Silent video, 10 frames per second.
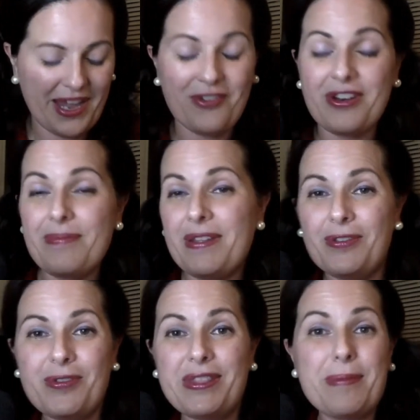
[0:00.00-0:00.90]
I'm going to be
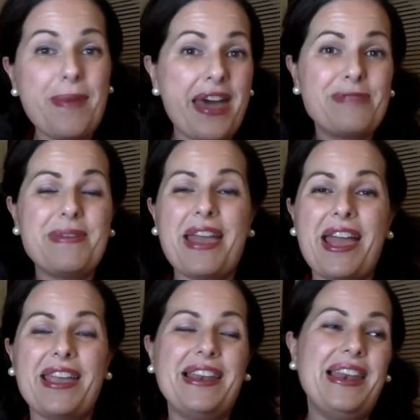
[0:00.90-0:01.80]
doing the math
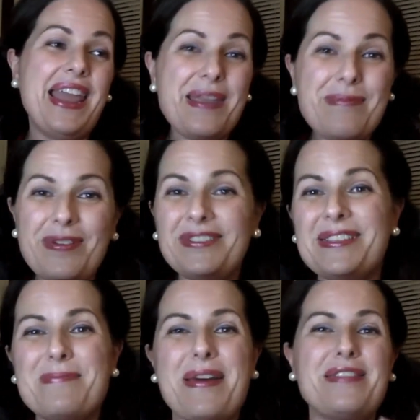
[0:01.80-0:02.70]
behind labels,
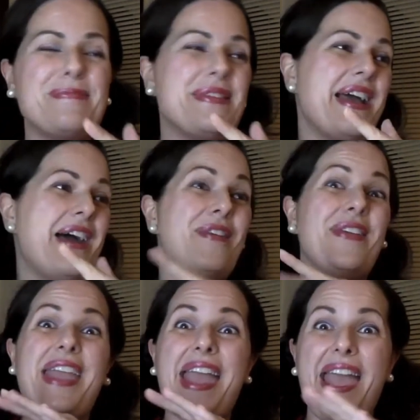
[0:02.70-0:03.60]
the math behind
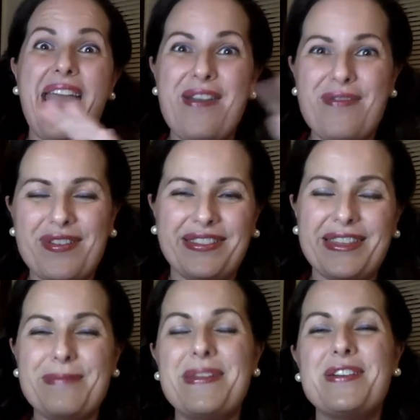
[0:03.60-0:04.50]

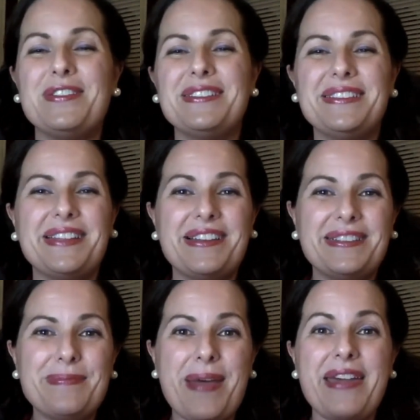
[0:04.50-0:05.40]
everything, because
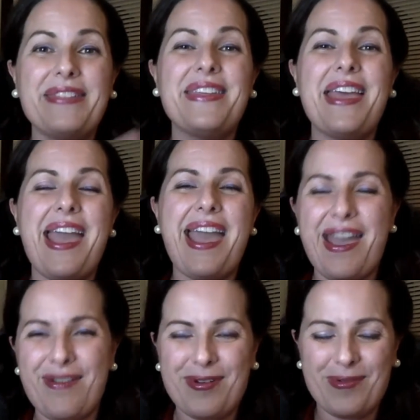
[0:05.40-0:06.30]
there's math
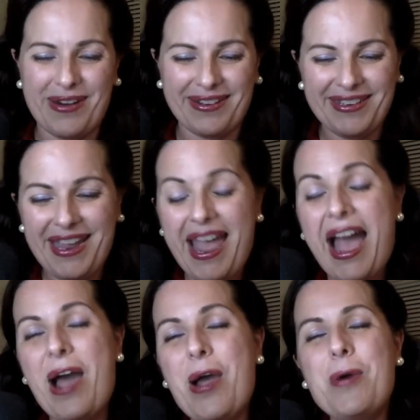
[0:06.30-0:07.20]
everywhere.
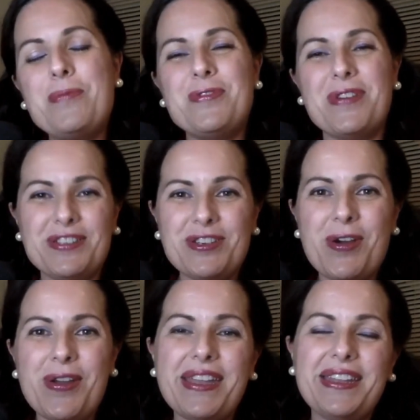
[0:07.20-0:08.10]
I hope you
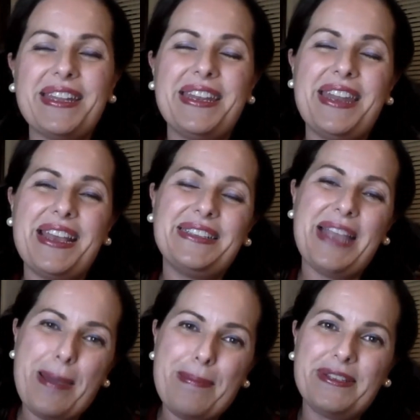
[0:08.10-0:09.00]
enjoy it. The next
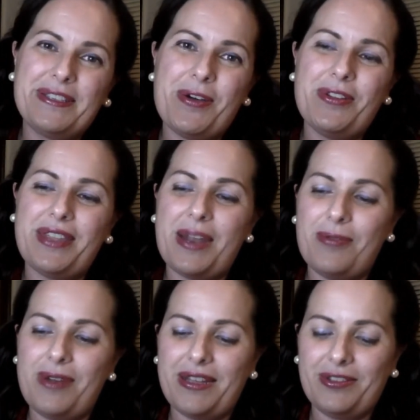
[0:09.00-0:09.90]
episode that I
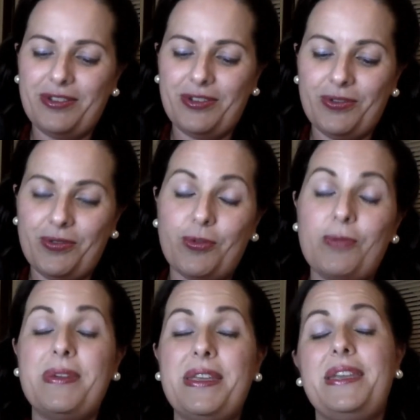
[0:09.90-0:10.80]
would like to do will
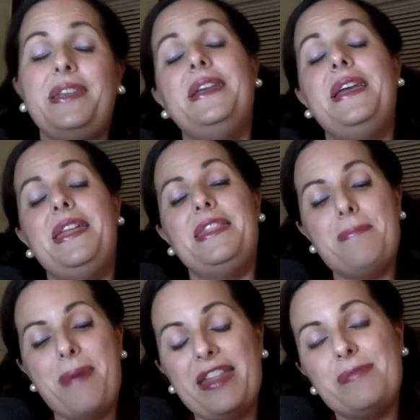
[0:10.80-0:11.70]
be the
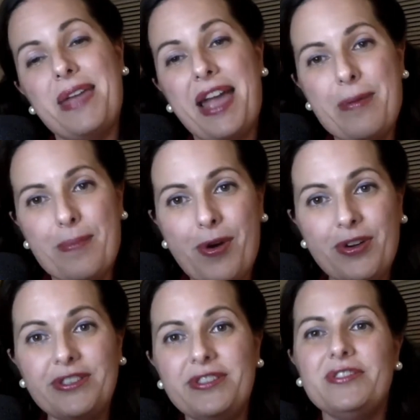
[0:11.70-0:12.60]
math behind
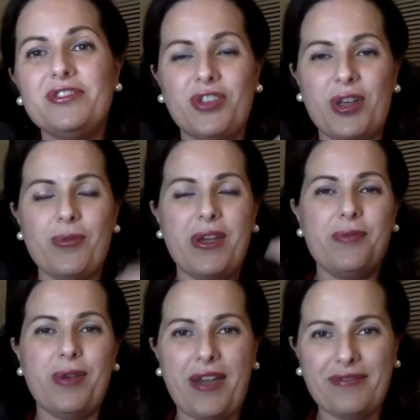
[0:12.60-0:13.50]
bonds. So that way
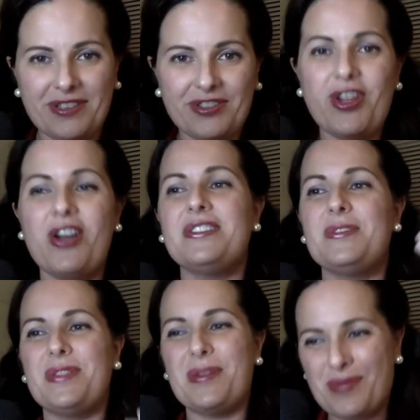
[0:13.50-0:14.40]
we have the stocks,
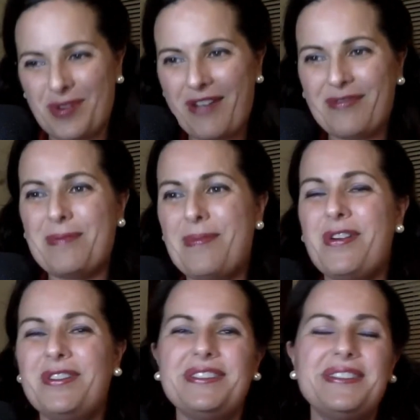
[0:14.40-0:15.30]
then we have the
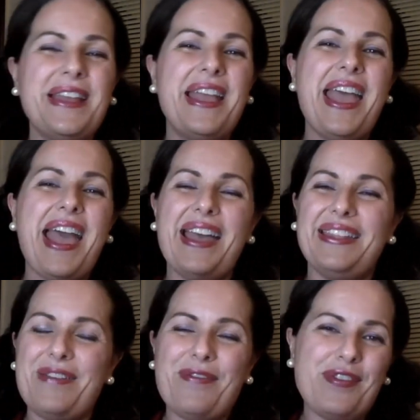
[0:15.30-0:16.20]
bonds.
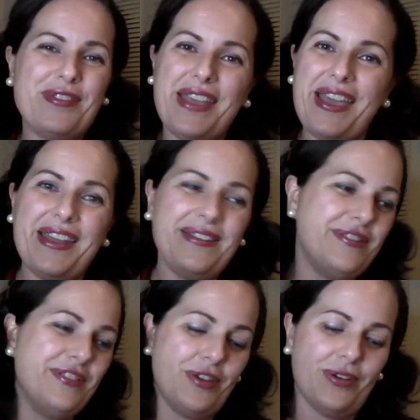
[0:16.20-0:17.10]
And then from there,
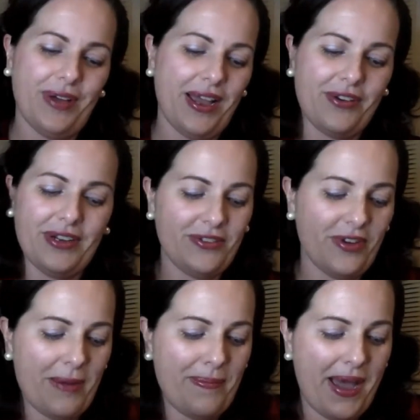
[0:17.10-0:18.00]
I'm going to
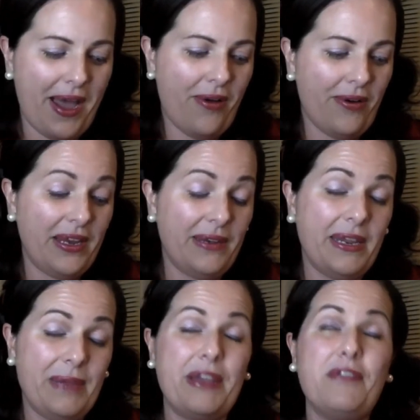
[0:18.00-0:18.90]
talk about
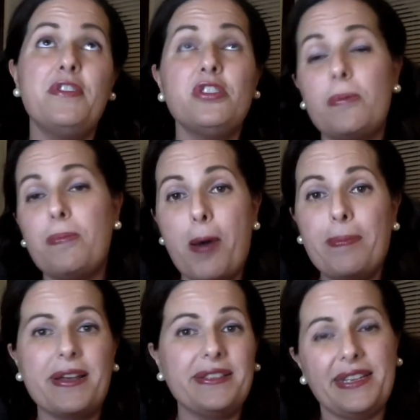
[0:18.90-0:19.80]
in my future
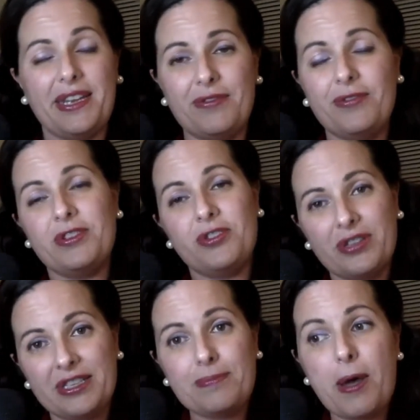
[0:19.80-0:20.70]
podcast. And if you enjoy
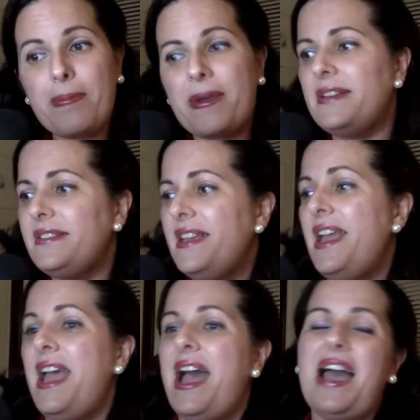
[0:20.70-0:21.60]
this podcast,
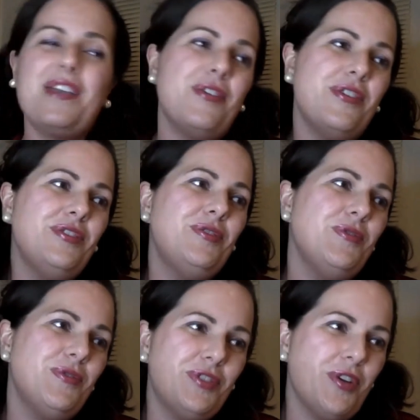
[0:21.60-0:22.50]
I'm going
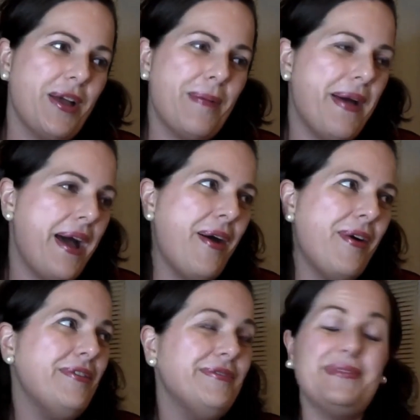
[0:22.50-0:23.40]
to talk
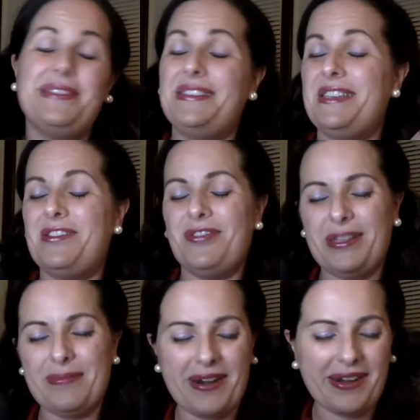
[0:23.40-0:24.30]
about the
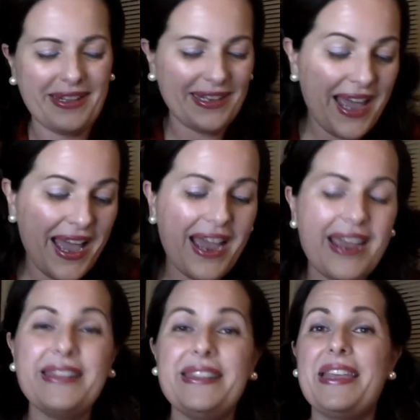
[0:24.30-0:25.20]
security market
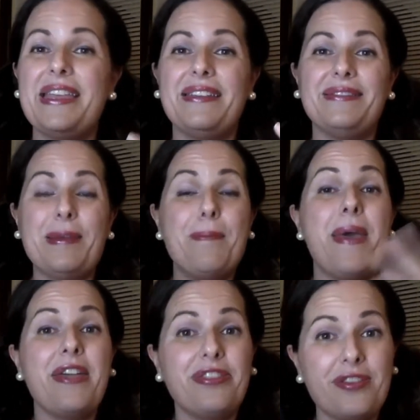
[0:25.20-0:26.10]
line, the
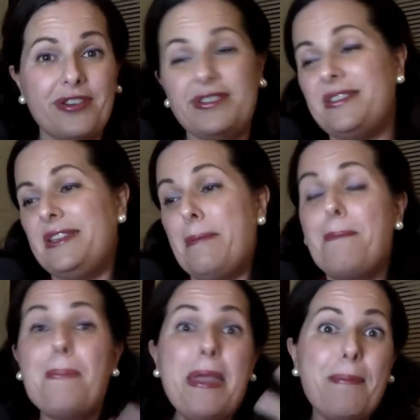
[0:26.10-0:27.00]
methods, the
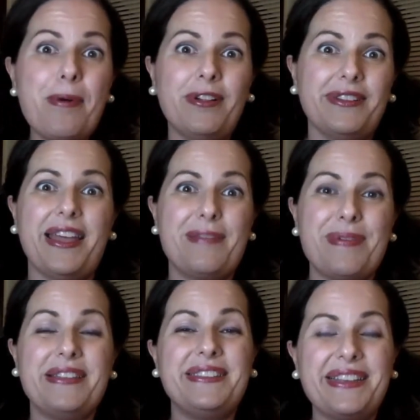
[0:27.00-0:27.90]
people that
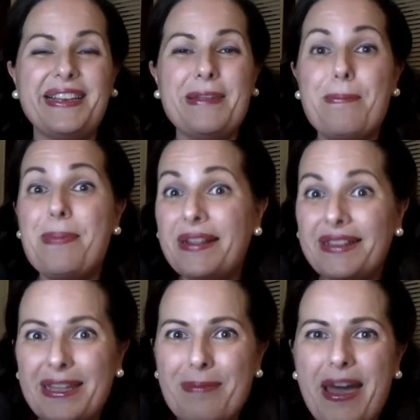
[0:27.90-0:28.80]
basically
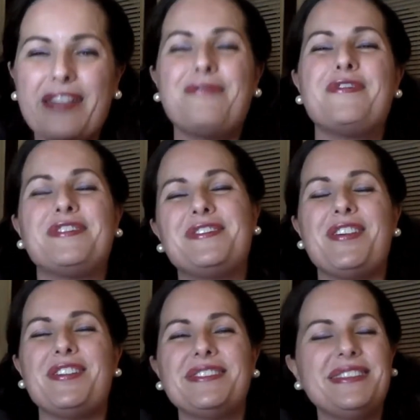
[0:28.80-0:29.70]
build the math for
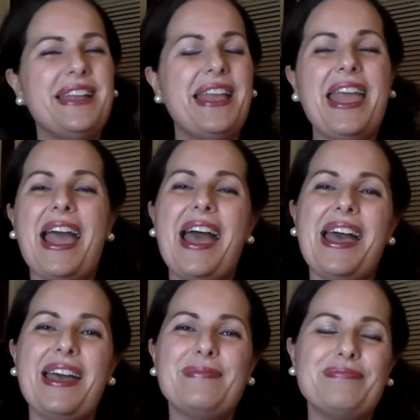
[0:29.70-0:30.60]
stocks.
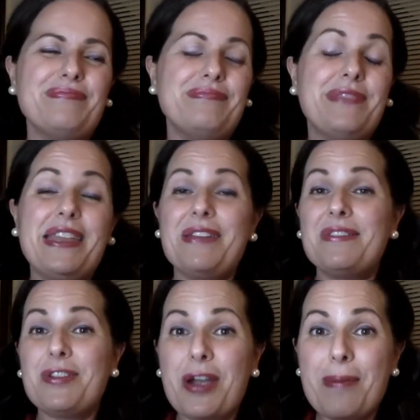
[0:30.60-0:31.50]
And they never
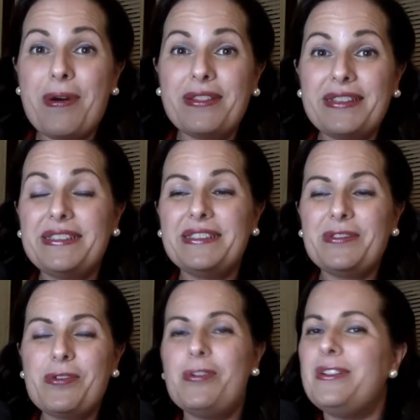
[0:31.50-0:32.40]
talk about this in
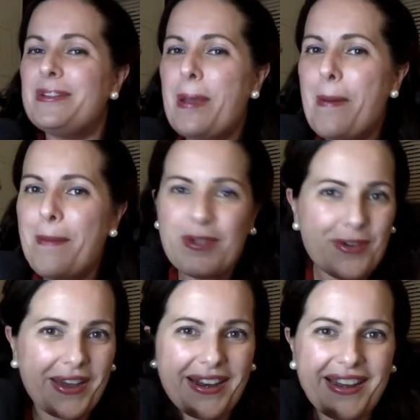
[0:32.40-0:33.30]
school, but you
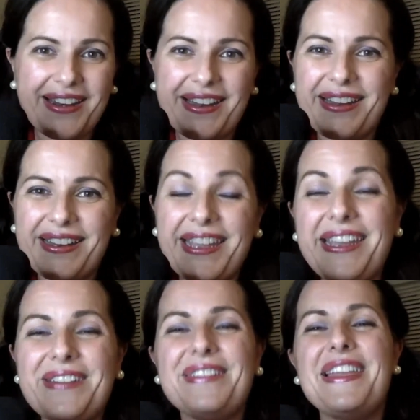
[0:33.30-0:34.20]
can learn it
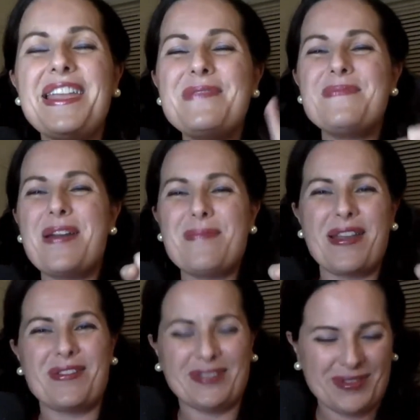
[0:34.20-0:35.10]
here in my
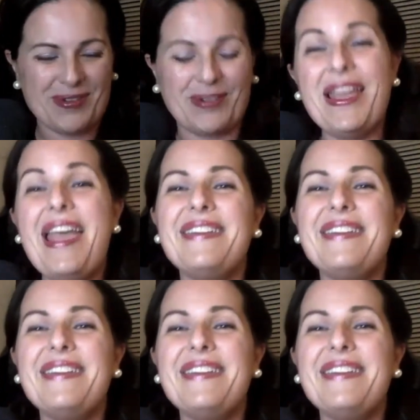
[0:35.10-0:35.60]
micro school.